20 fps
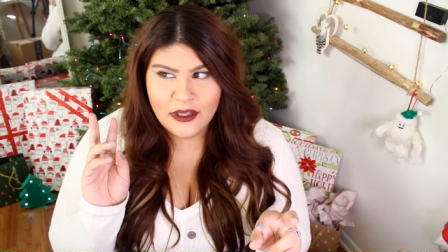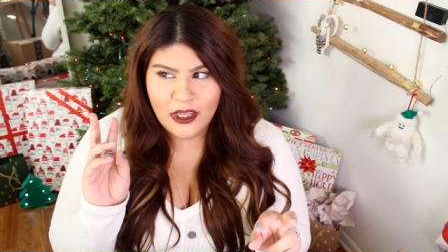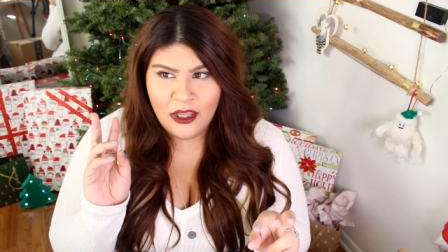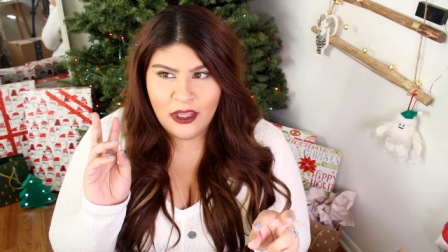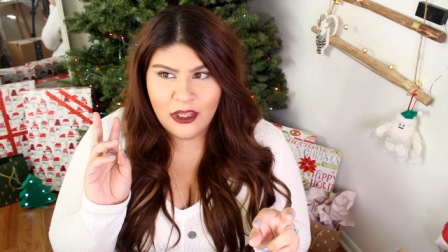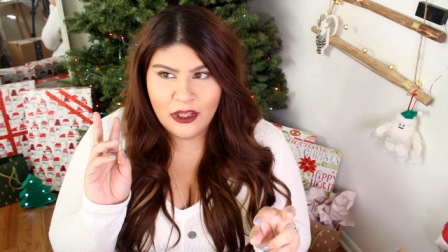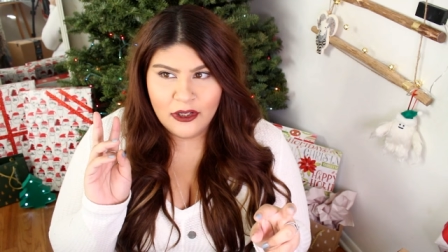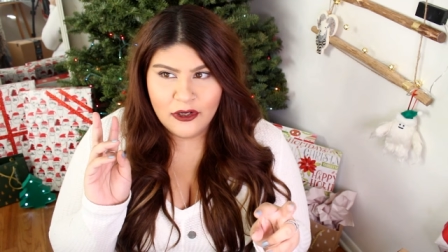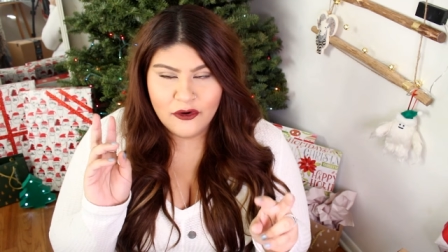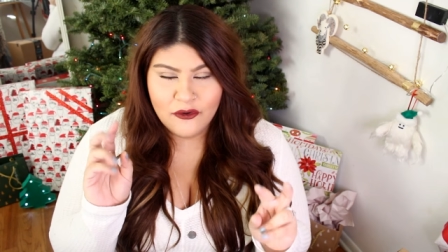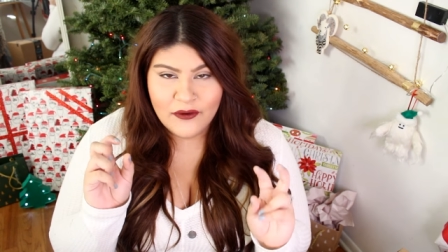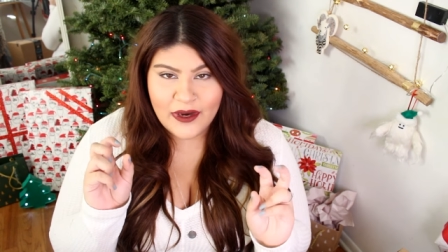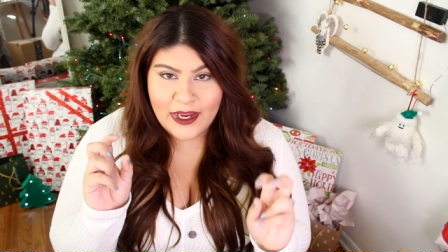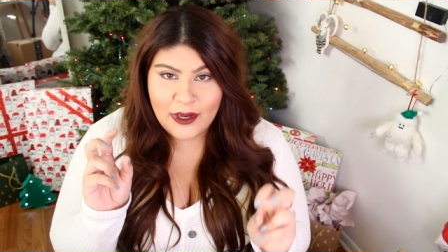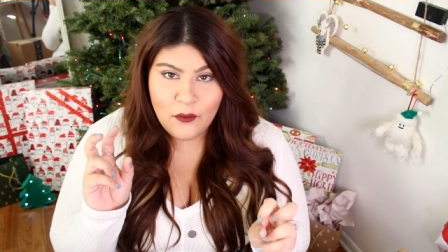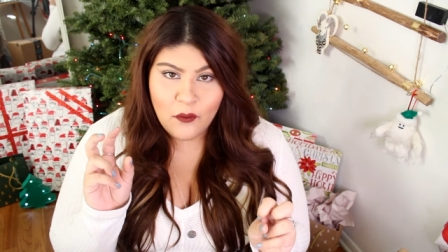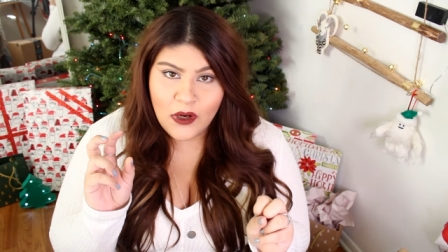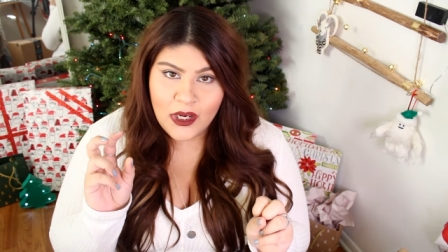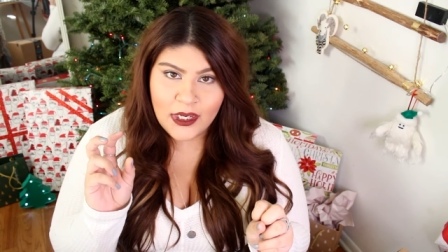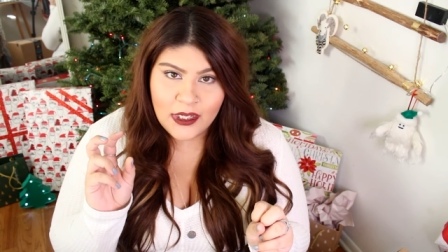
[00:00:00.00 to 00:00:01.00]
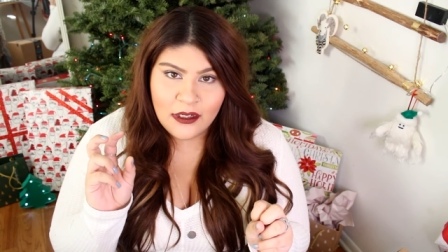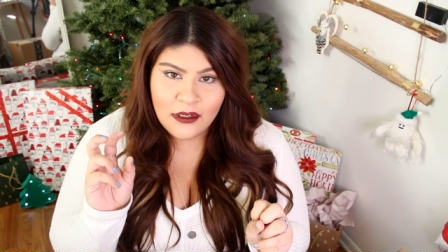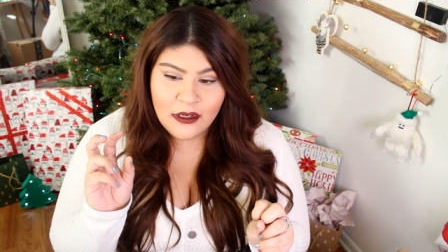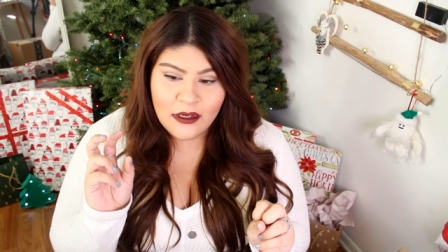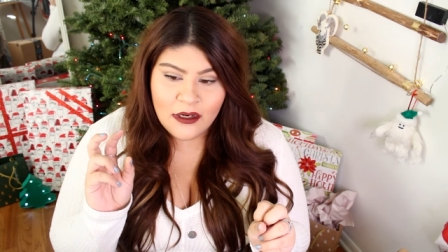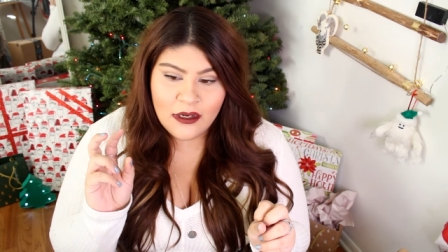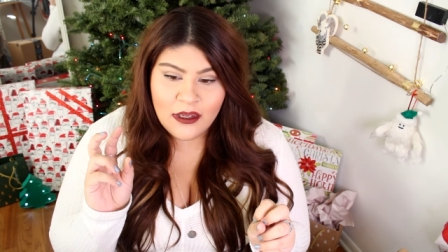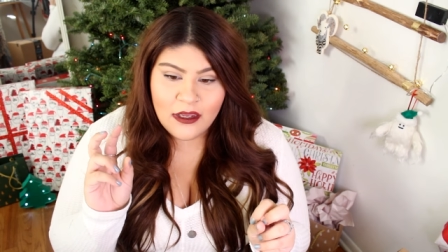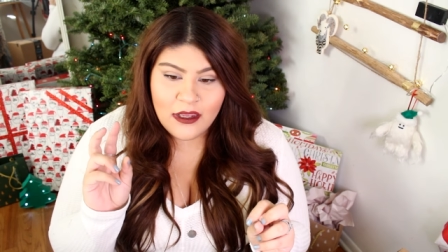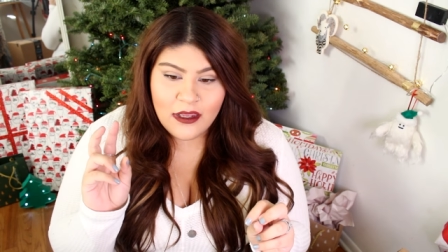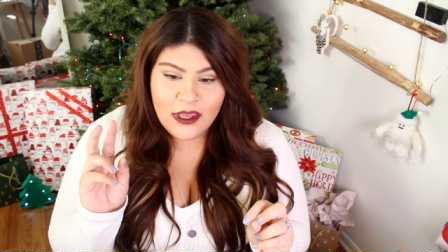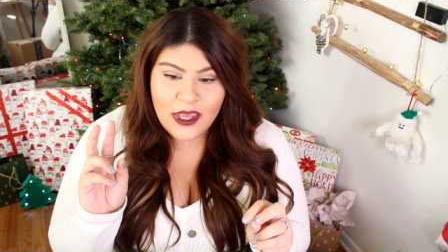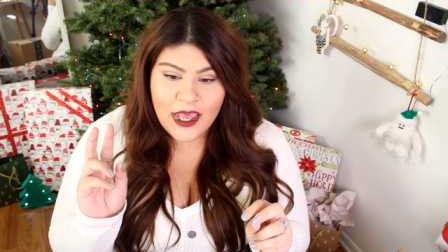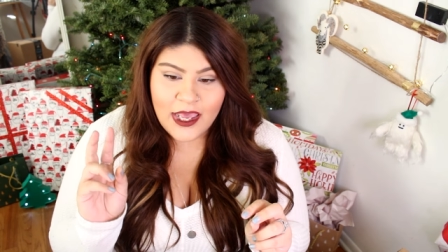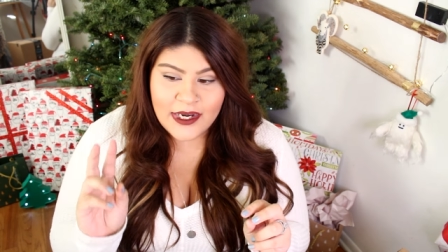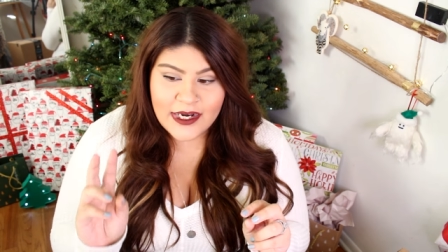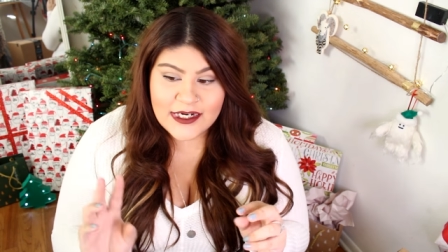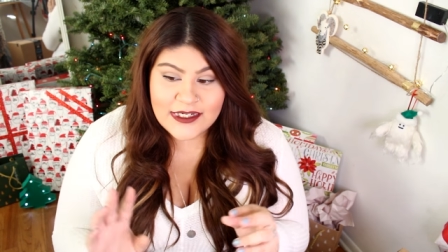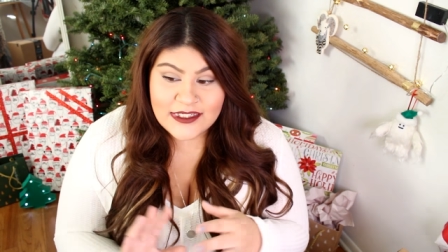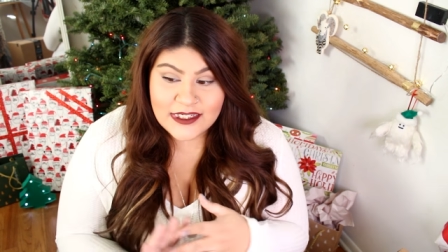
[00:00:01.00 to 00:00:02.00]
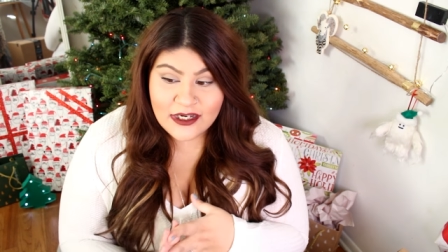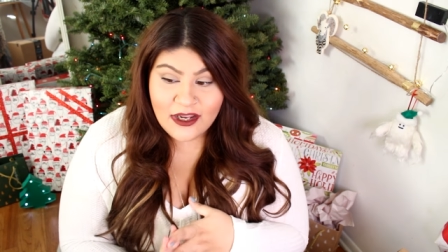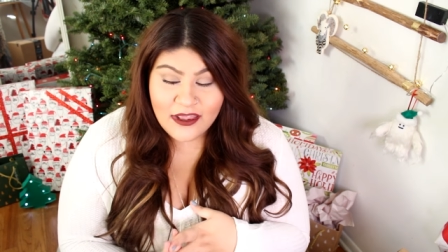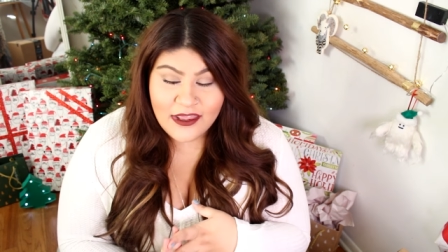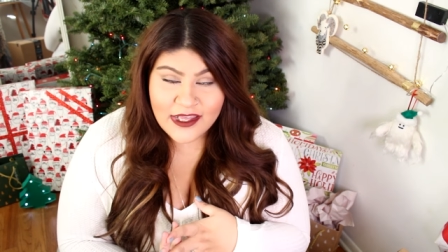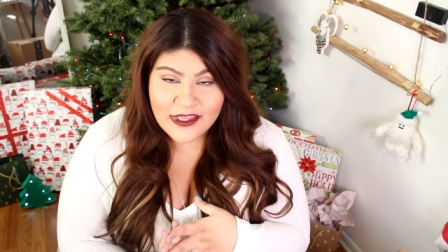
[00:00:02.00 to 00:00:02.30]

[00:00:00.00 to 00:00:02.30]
a gray one and I did not